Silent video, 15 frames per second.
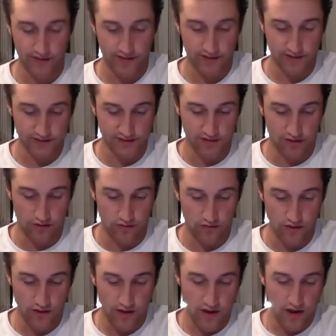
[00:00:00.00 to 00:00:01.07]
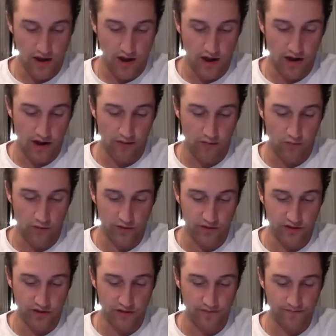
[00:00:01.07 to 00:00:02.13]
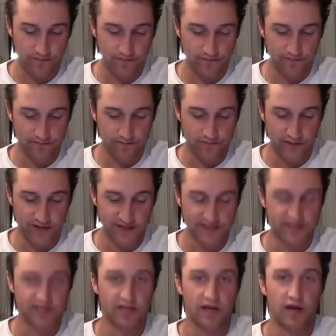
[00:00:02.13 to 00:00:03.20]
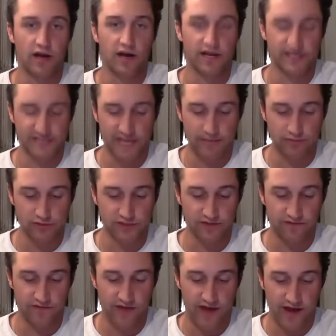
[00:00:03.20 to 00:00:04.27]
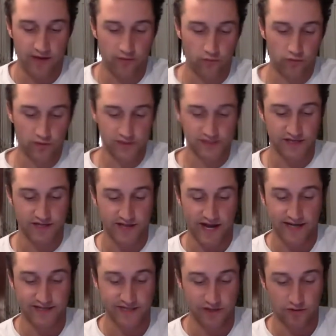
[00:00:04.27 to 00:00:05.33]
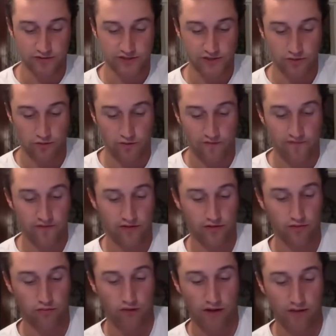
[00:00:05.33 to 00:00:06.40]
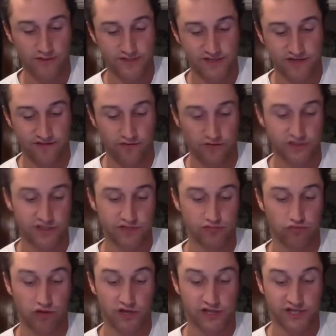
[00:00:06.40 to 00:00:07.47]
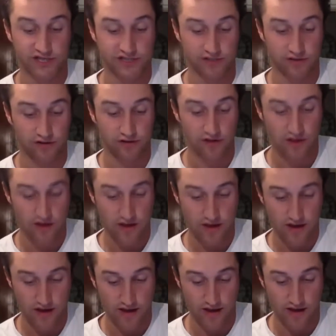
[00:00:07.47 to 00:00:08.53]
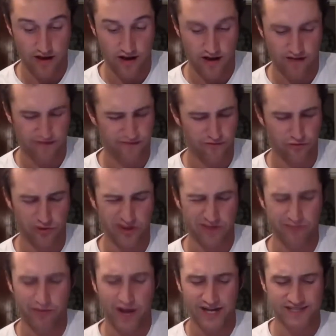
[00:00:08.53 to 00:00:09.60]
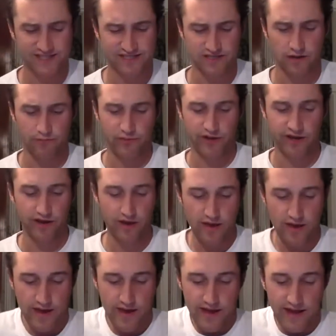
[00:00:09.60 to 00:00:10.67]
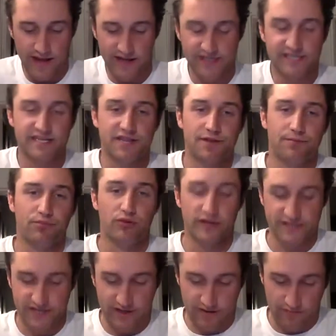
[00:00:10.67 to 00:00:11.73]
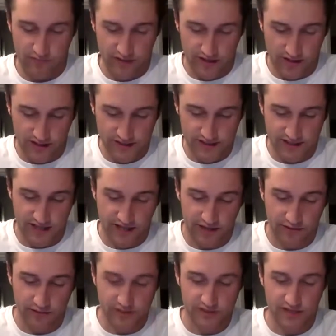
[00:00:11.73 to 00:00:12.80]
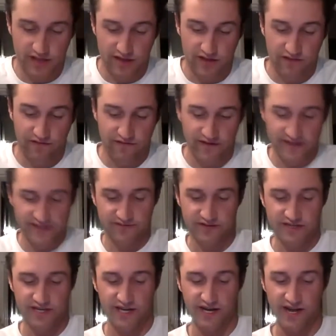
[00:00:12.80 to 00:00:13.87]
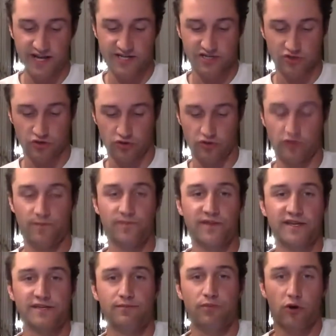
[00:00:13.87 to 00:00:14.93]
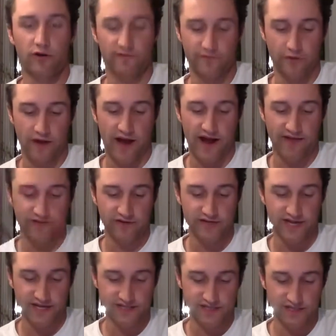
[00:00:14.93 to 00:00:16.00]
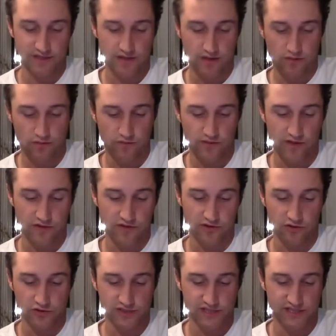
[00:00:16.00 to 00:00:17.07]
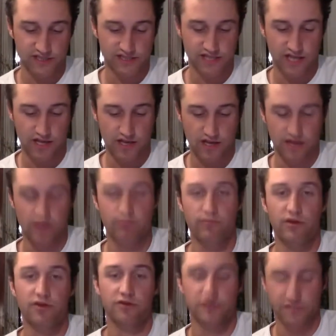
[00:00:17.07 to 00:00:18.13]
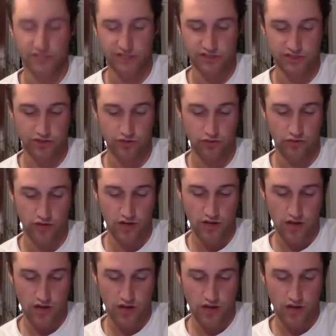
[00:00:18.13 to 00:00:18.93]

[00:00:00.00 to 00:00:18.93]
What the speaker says: So, one of the biggest examples of that was in 1902 with Robertson versus Rochester Folding Box Company. It set the precedent because they used the face of a teenage girl as a part of their advertising without the girl's consent, and the mother sued.